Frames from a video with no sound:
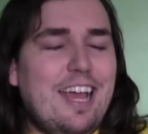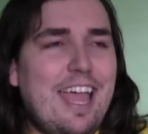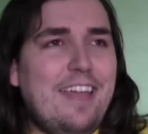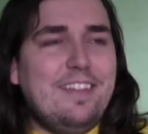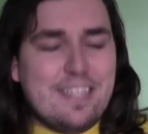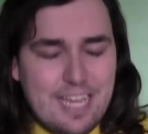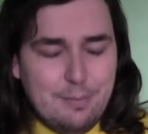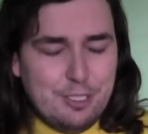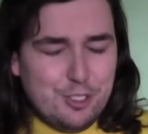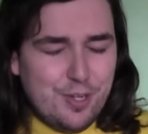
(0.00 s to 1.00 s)
I had this
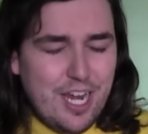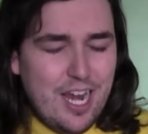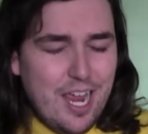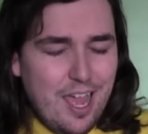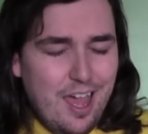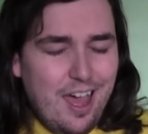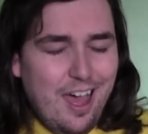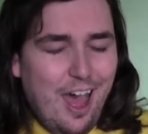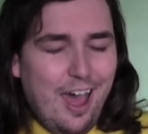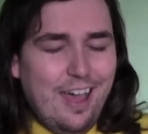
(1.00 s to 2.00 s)
imagery,
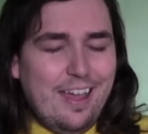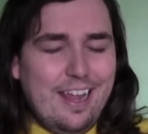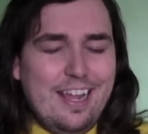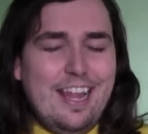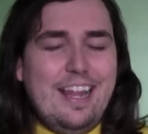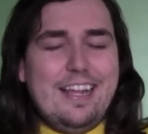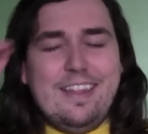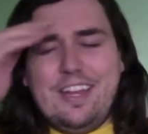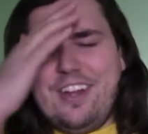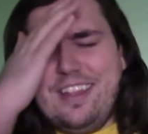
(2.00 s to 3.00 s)

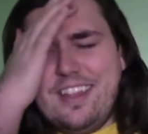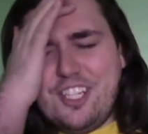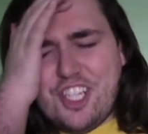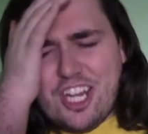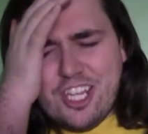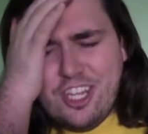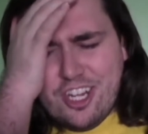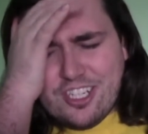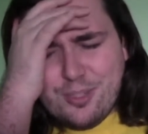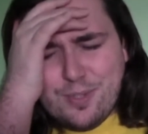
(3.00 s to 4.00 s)
like they're in the
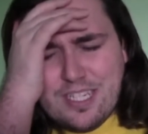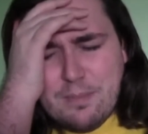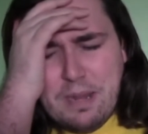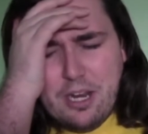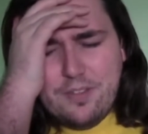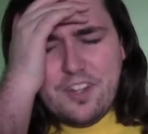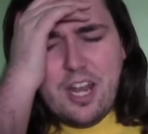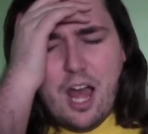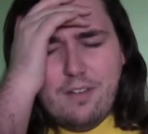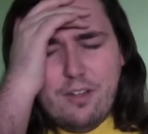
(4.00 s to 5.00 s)
junkyard towards the middle of the
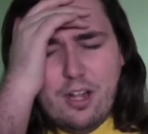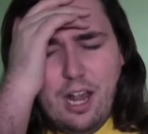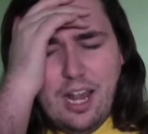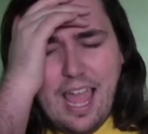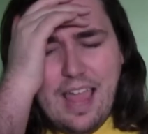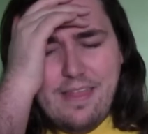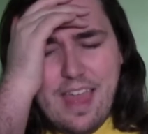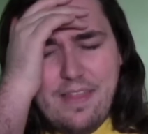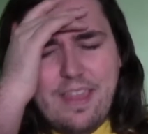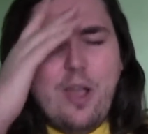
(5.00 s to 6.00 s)
novel, and
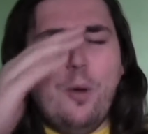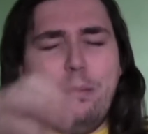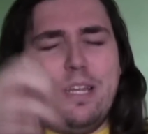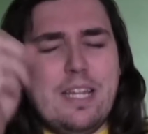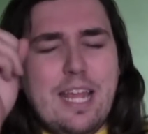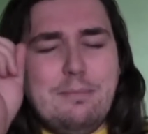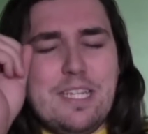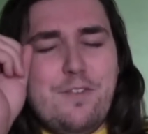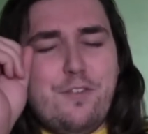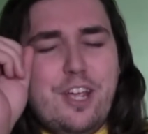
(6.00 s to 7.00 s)
then they open an
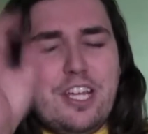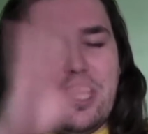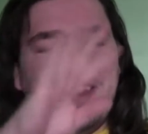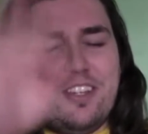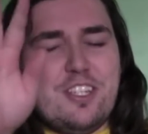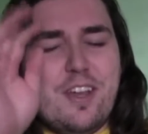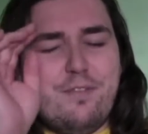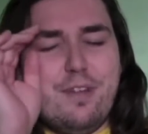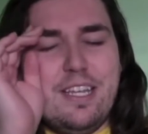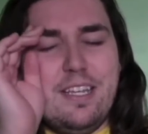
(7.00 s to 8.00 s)
empty fridge and there's
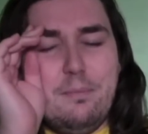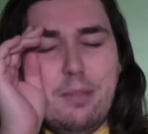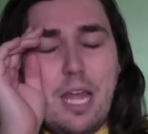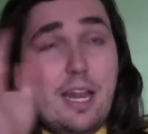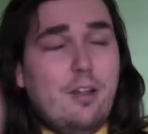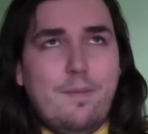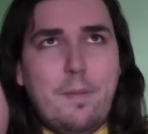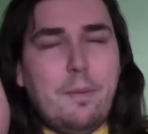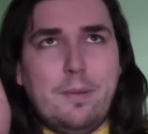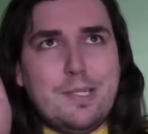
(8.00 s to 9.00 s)
stuff written in blood. I don't
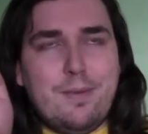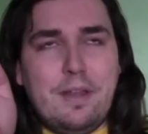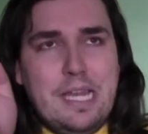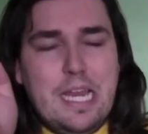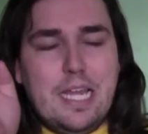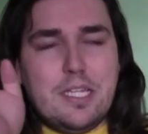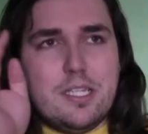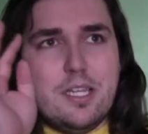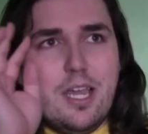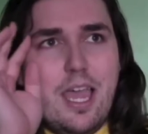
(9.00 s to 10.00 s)
remember what's written in
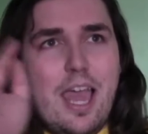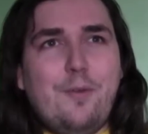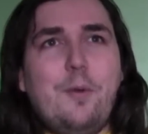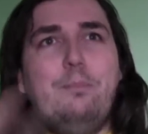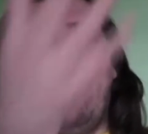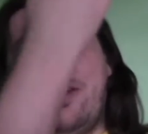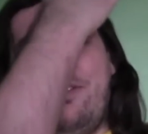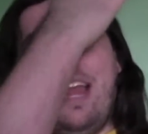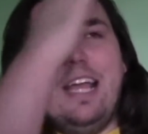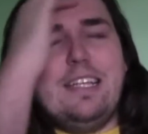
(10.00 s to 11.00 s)
it. There were
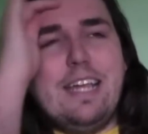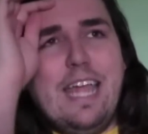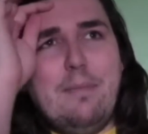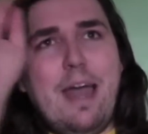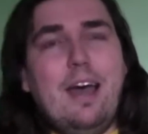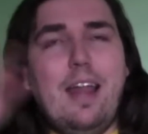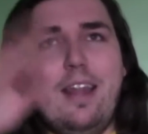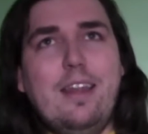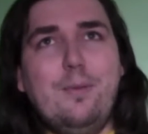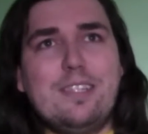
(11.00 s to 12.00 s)
butterflies that came out
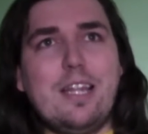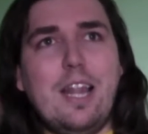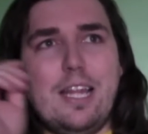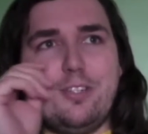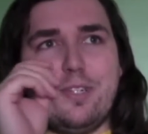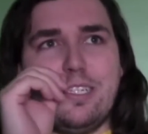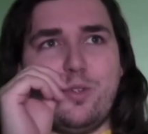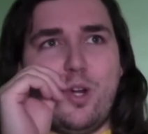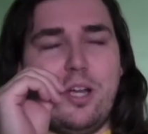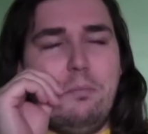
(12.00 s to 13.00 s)
and there was an electric
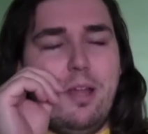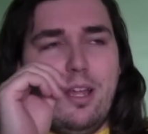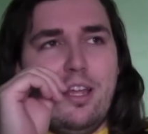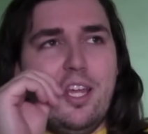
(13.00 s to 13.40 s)
storm.